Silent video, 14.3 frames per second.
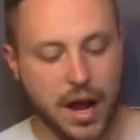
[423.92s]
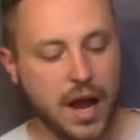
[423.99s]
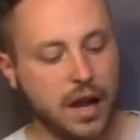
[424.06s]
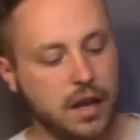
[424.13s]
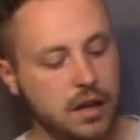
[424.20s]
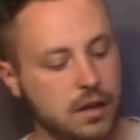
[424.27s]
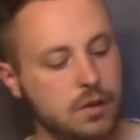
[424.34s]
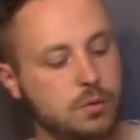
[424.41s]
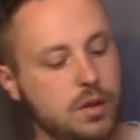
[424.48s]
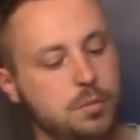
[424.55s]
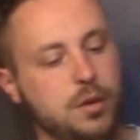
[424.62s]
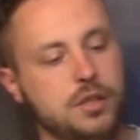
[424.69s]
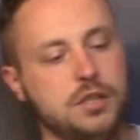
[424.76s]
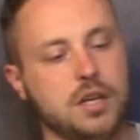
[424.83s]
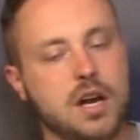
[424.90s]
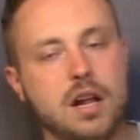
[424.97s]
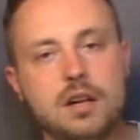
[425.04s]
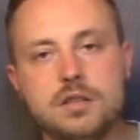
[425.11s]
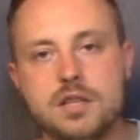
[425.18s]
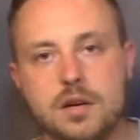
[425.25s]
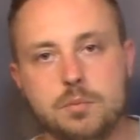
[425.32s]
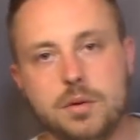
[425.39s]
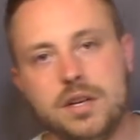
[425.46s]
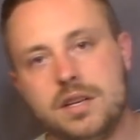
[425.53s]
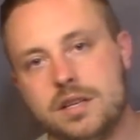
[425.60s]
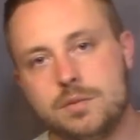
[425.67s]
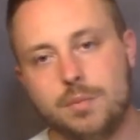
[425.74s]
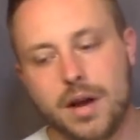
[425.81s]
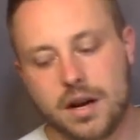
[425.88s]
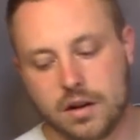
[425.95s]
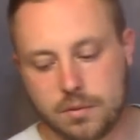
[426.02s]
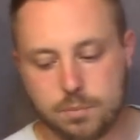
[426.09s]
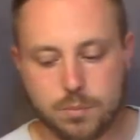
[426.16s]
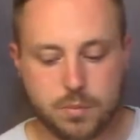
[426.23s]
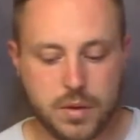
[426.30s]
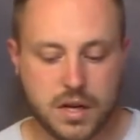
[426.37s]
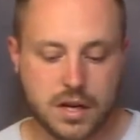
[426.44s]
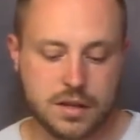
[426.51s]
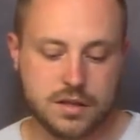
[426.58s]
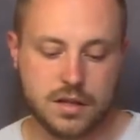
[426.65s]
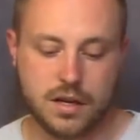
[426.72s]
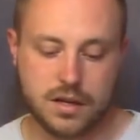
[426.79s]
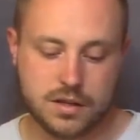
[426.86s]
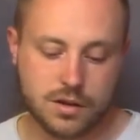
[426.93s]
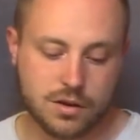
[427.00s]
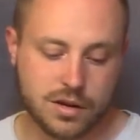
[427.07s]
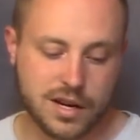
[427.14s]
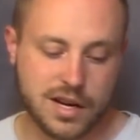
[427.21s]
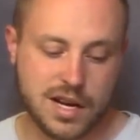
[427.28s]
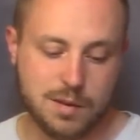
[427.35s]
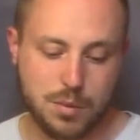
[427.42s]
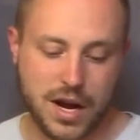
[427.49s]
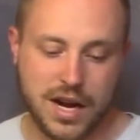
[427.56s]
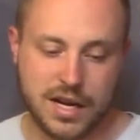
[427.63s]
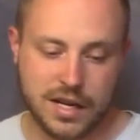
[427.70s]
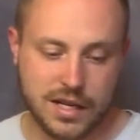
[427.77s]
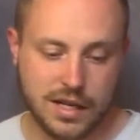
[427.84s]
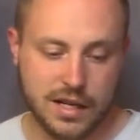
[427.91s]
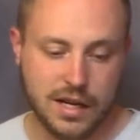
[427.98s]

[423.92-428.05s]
pack with a bunch of colors in it but it doesn't matter because it's all going to get painted.